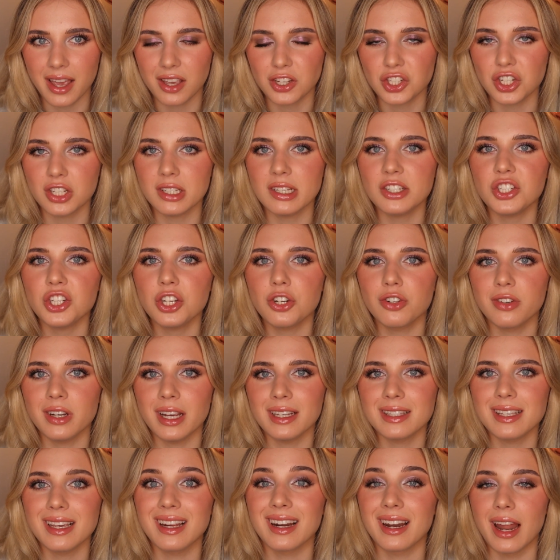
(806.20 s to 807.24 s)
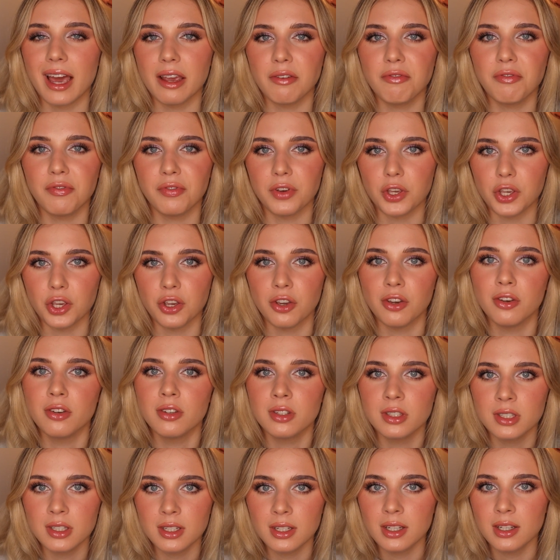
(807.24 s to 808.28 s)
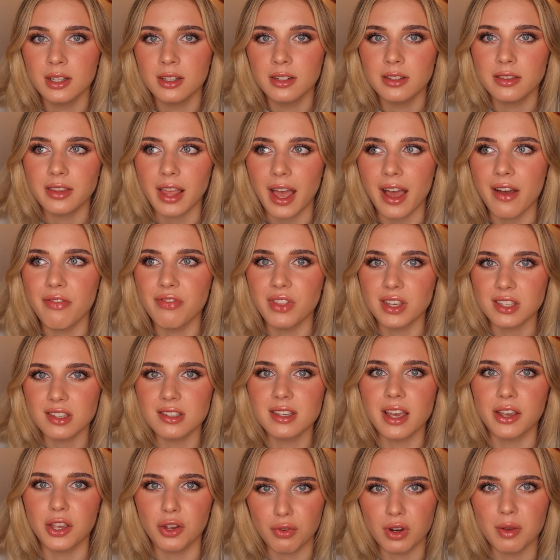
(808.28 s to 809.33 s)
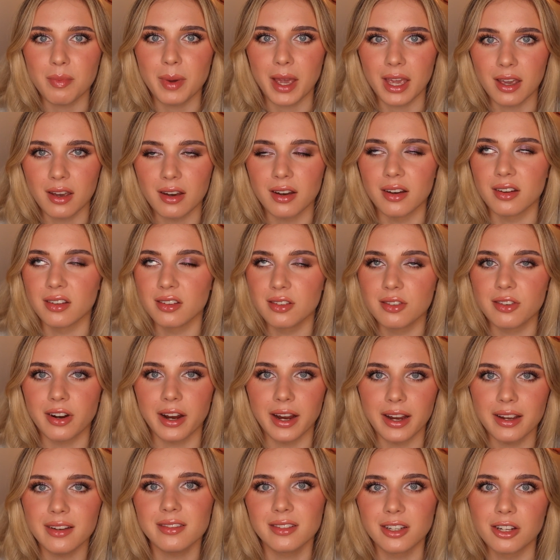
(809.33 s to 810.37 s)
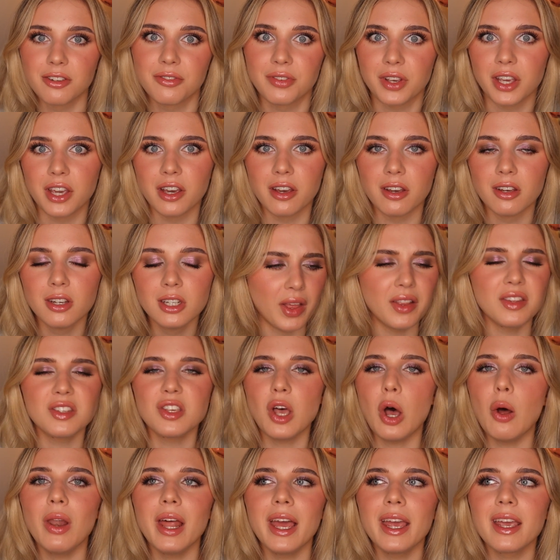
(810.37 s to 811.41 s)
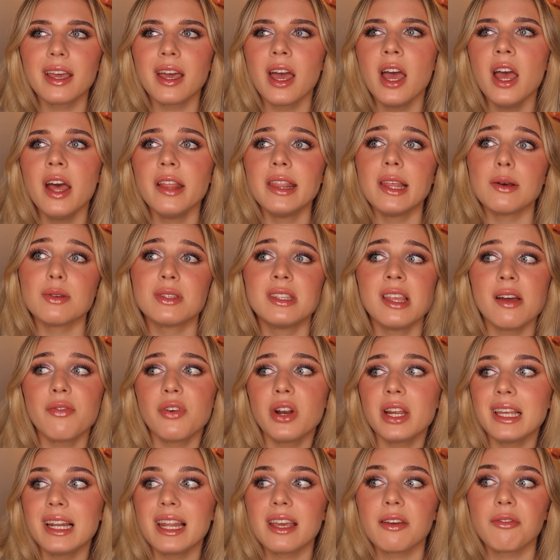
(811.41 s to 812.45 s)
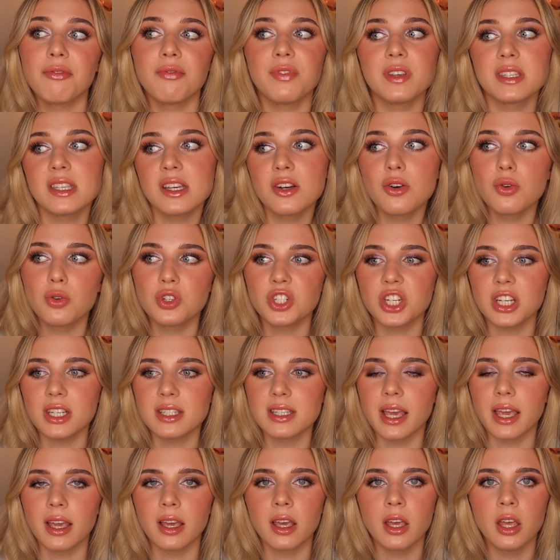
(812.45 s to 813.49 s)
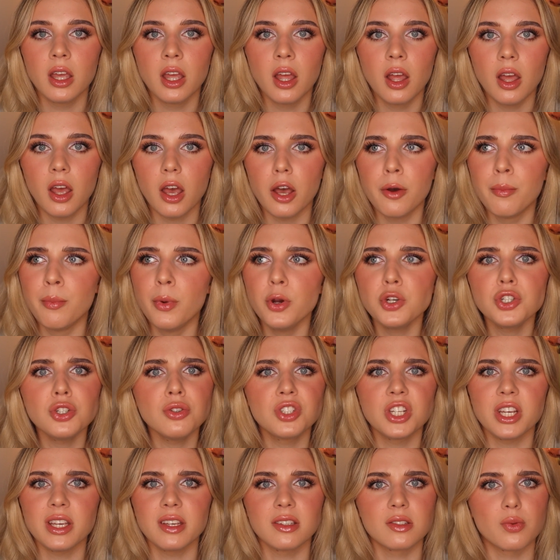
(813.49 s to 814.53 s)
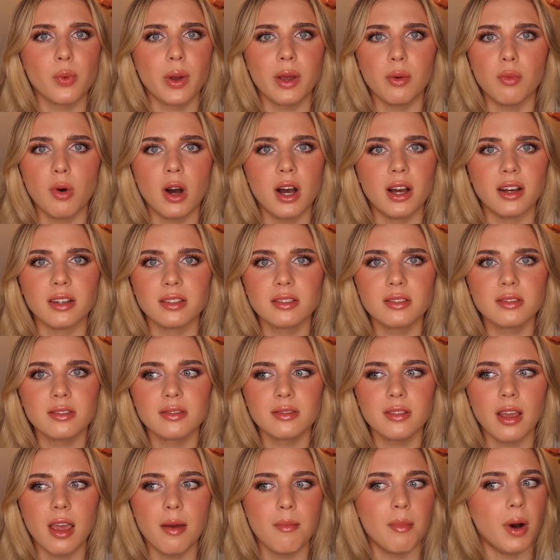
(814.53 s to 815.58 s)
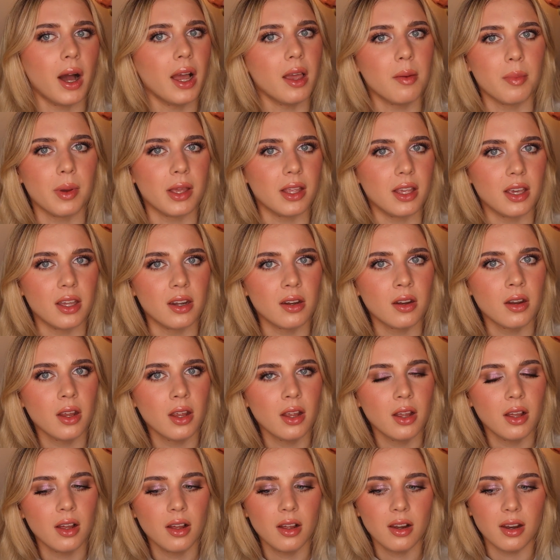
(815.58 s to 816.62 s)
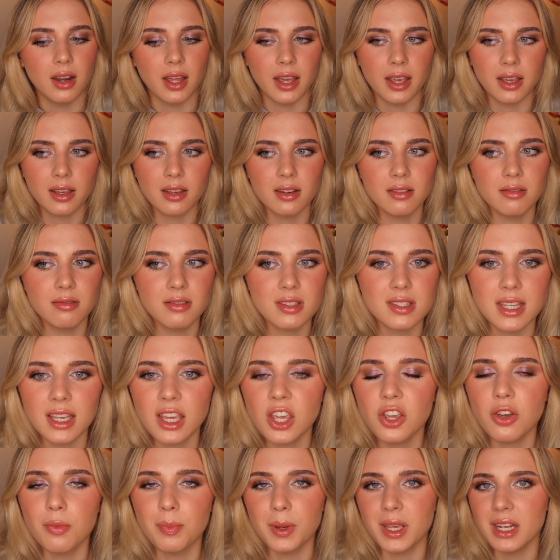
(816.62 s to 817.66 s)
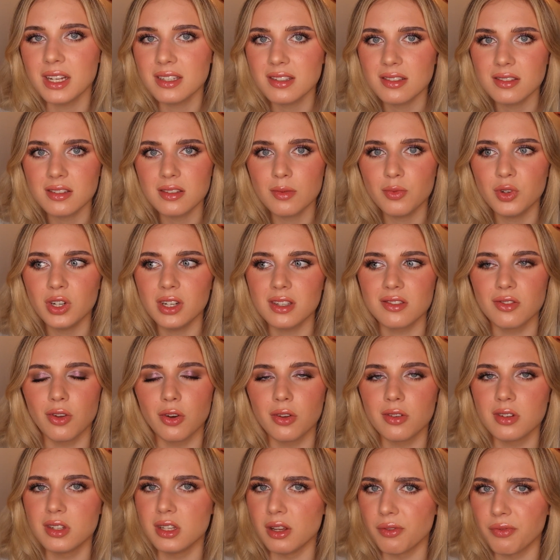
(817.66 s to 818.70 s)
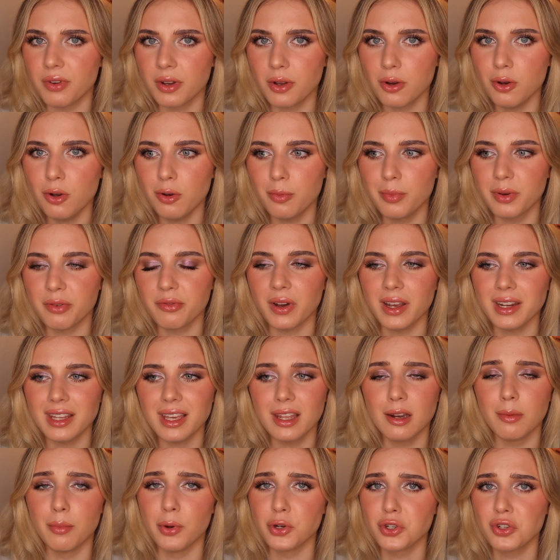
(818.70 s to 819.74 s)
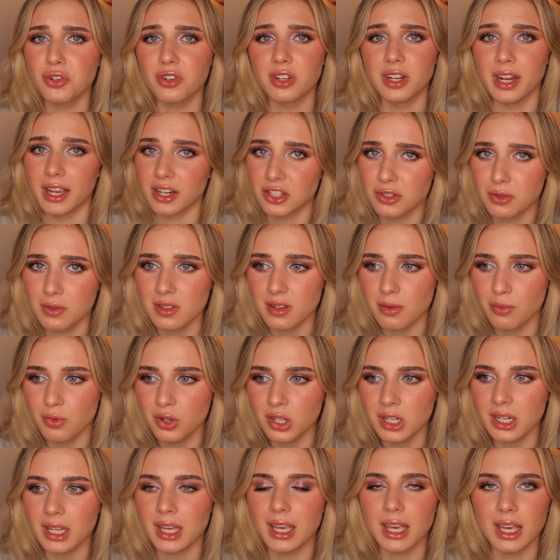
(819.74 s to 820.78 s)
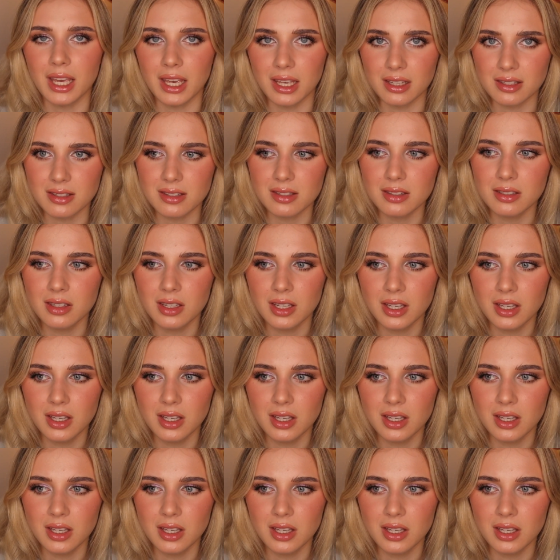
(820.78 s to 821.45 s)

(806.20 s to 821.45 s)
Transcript: She's actually creating life for you, and this is how you repay her. Great, good for you. And this whole, like, there was never any, like, physical cheating. Emotional cheating is way worse, in my opinion. Like, sticking your penis in someone is not difficult, but finding an emotional connection with someone is.